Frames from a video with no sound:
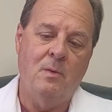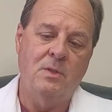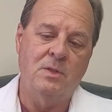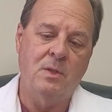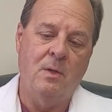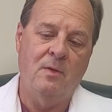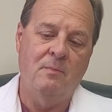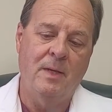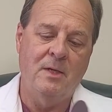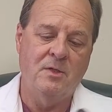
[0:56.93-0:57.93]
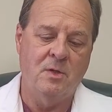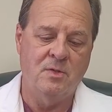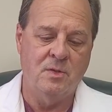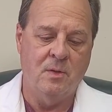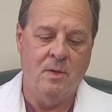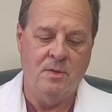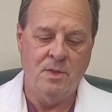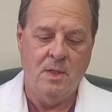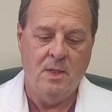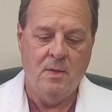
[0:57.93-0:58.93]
which is called the metatarsal arch,